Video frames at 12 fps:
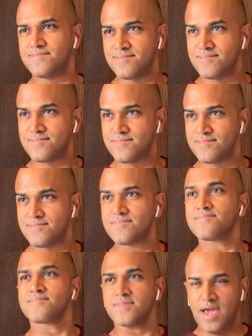Game over.
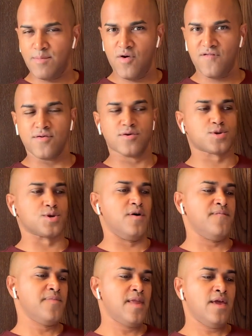Game over.
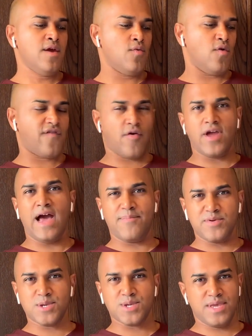So we're very
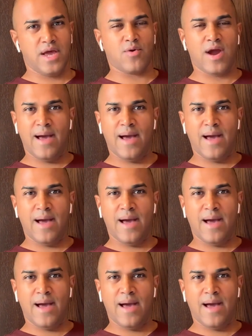happy to see that.